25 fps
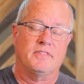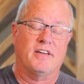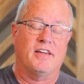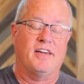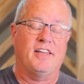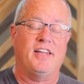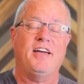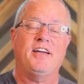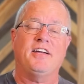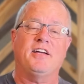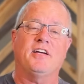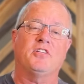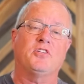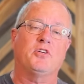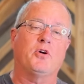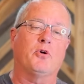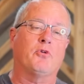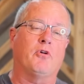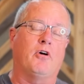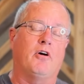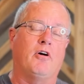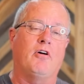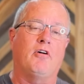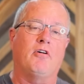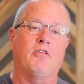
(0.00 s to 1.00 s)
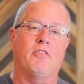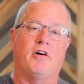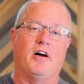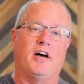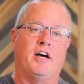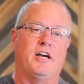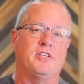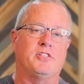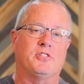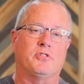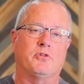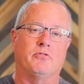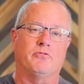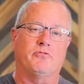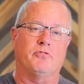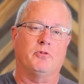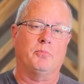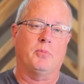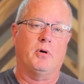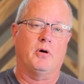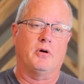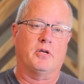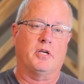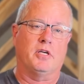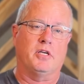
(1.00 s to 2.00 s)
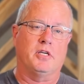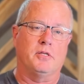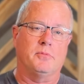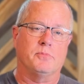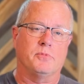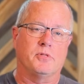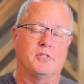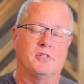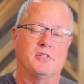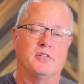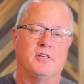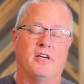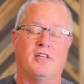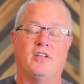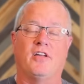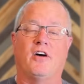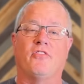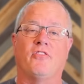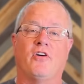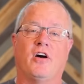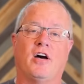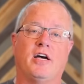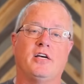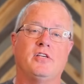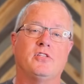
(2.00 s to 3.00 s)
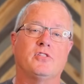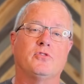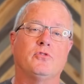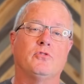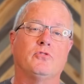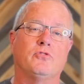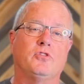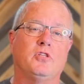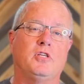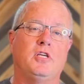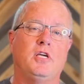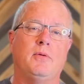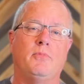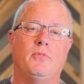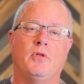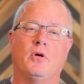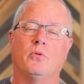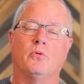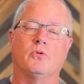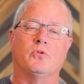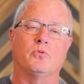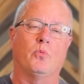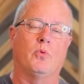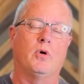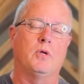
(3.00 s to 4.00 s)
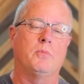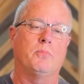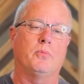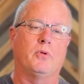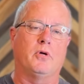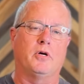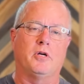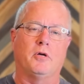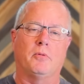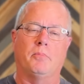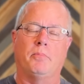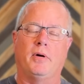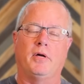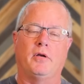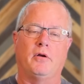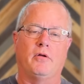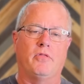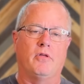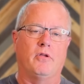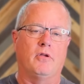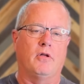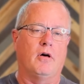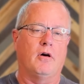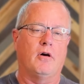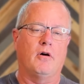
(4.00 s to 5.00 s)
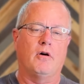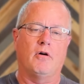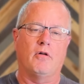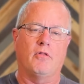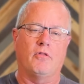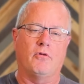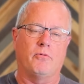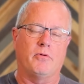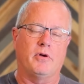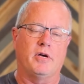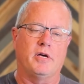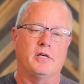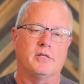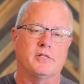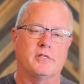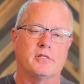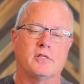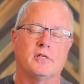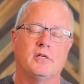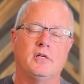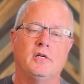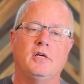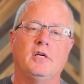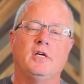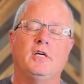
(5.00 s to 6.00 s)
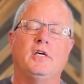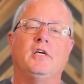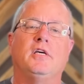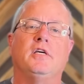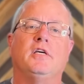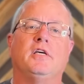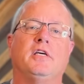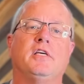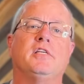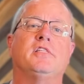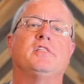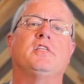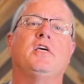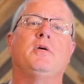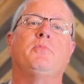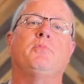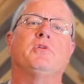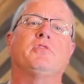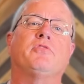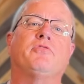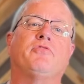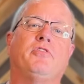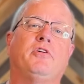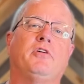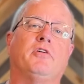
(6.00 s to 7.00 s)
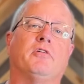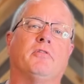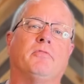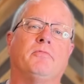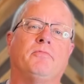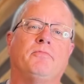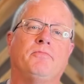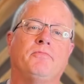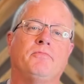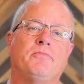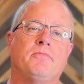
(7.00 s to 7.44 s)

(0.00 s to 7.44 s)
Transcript: And I got to go to all the high school football games. And on the high school team, there was one player better than all the rest. His name was Phil.